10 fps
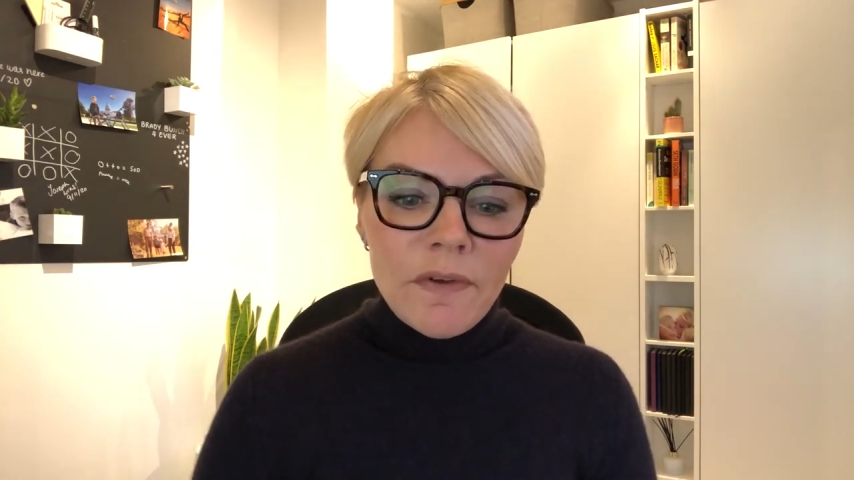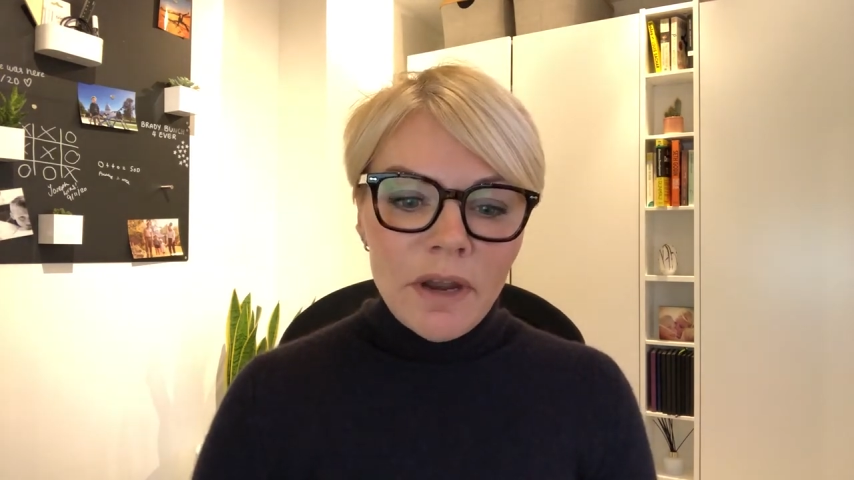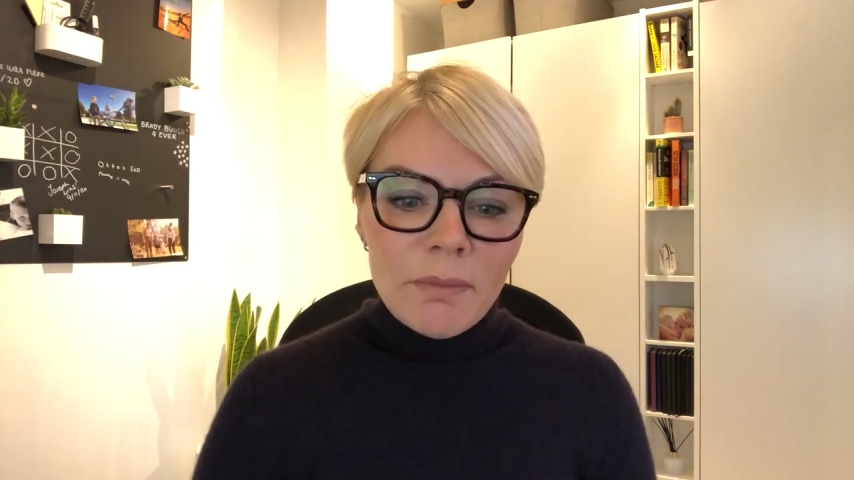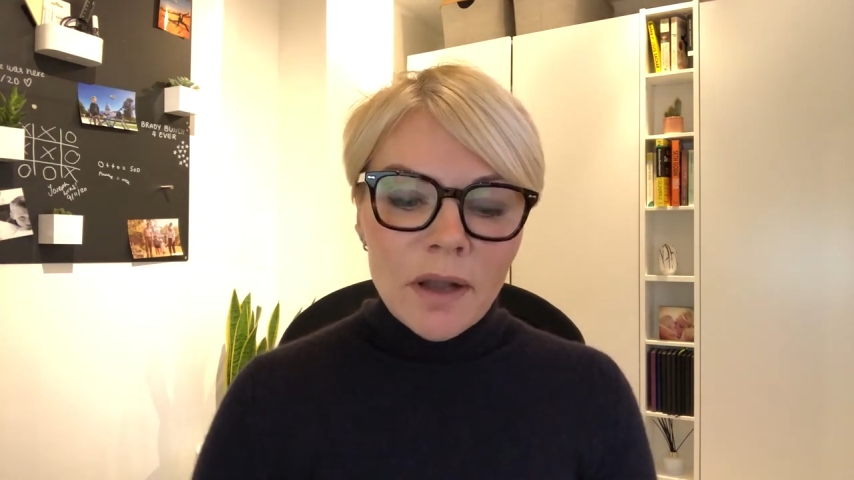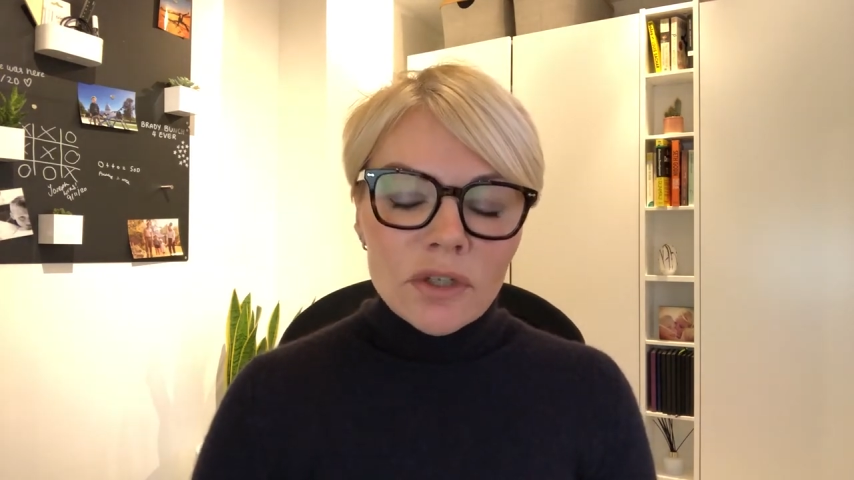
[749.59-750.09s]

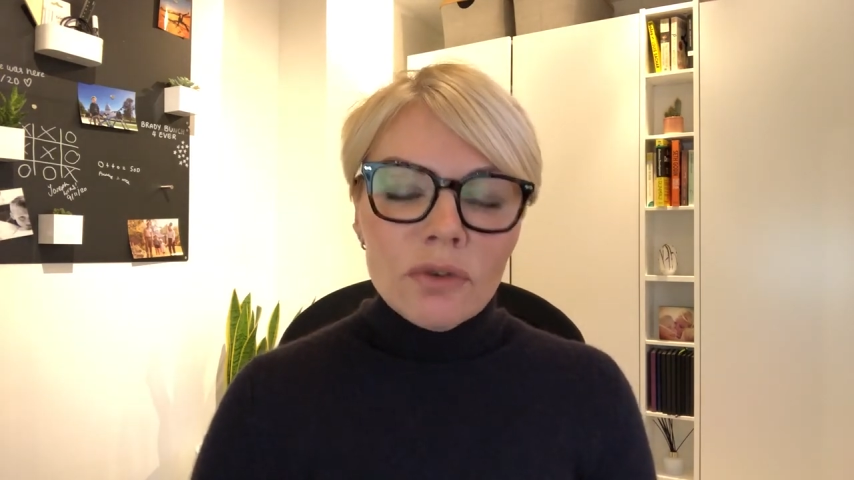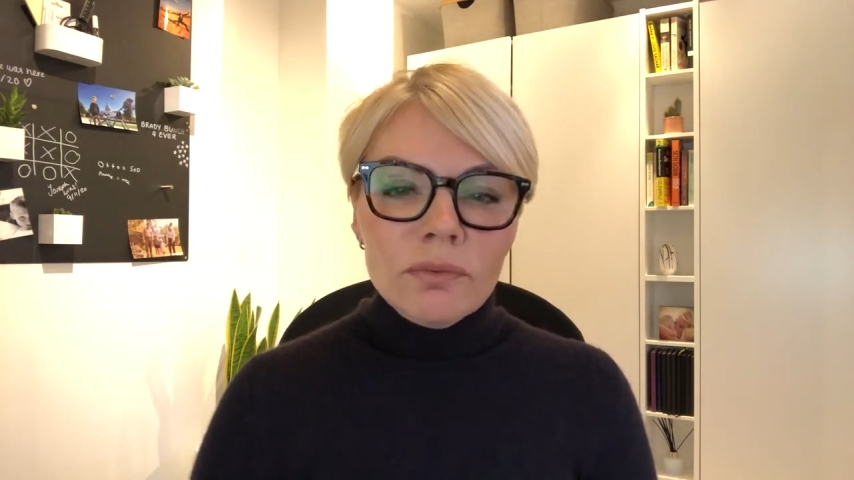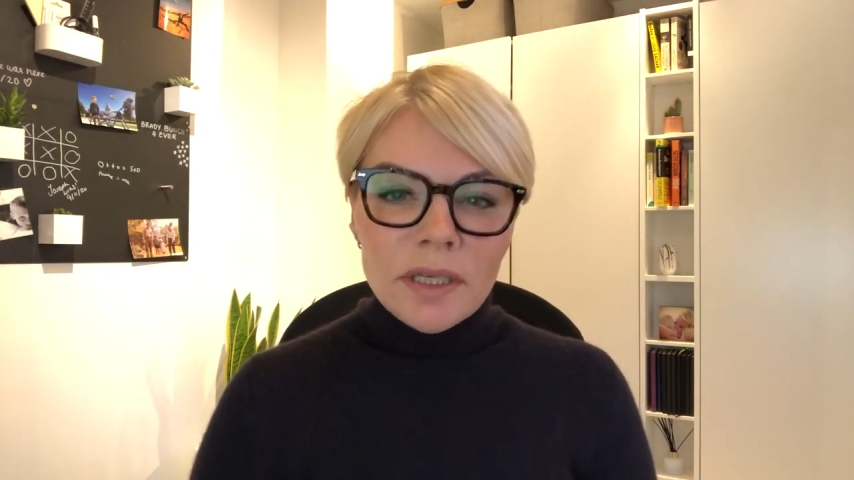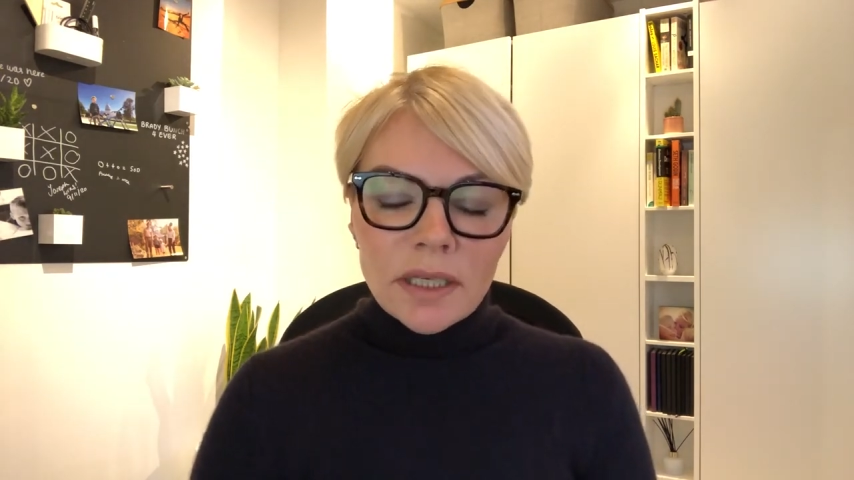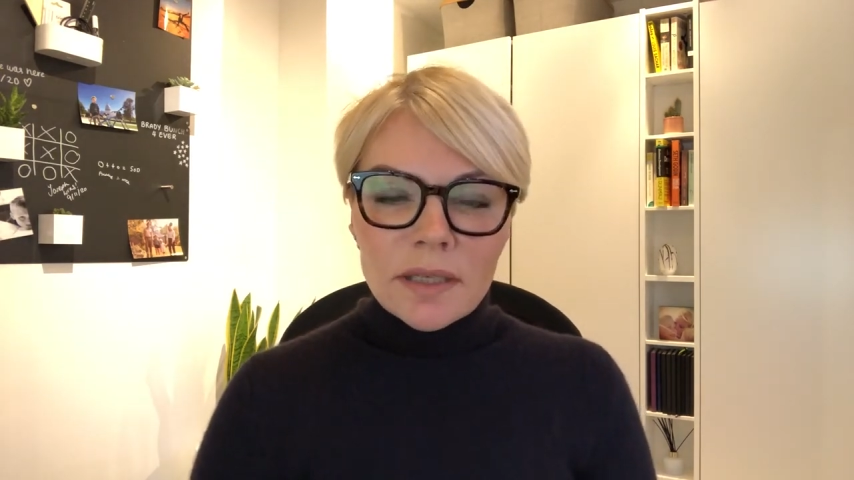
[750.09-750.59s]
very much
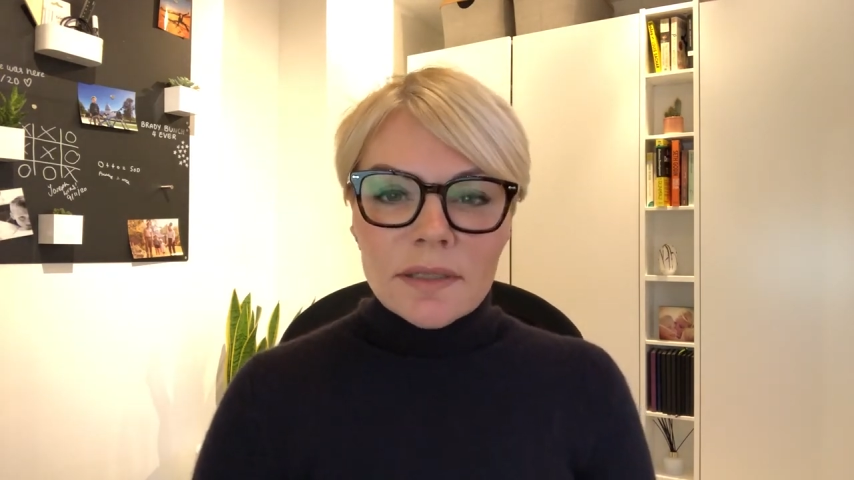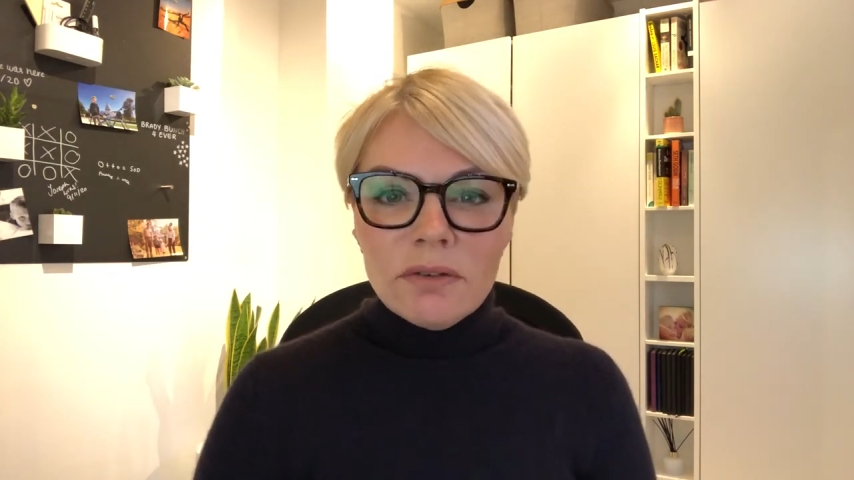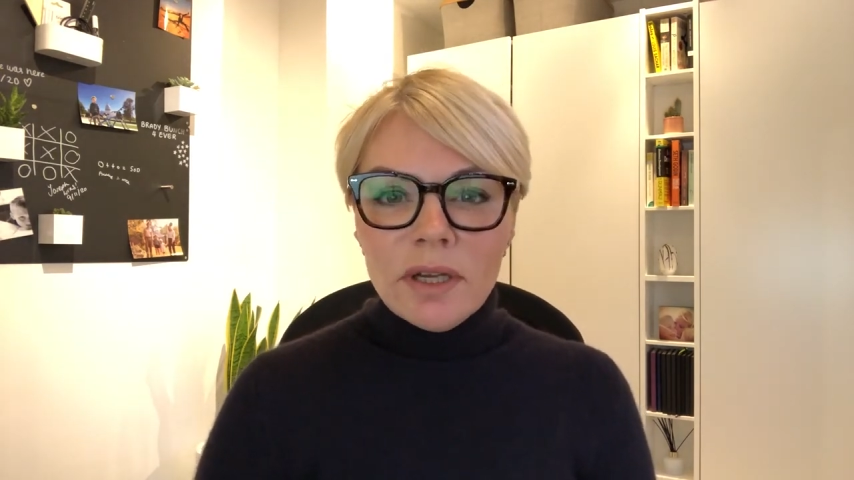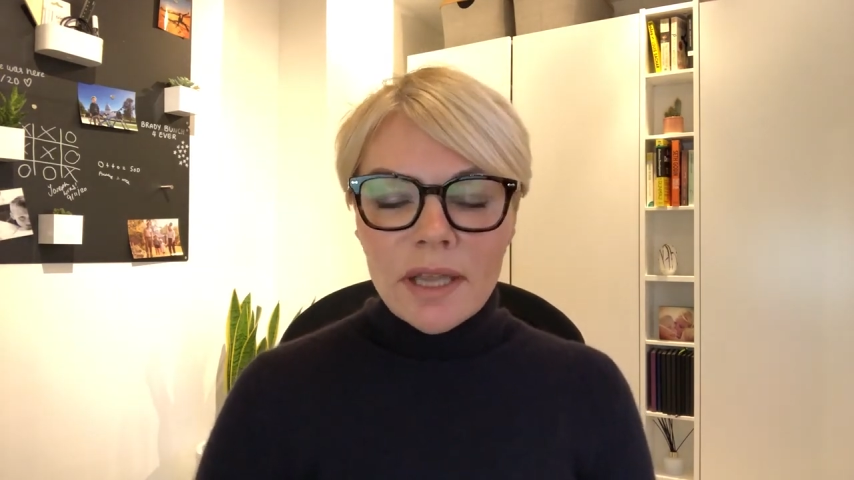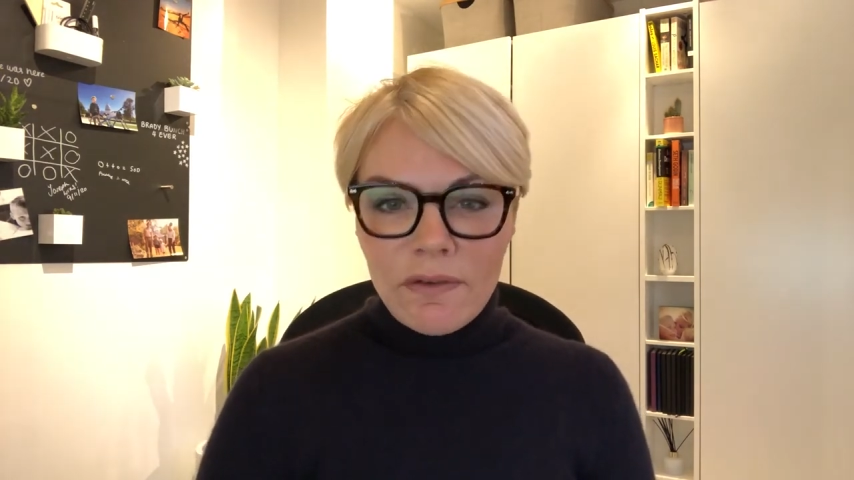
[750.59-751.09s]
reconsidering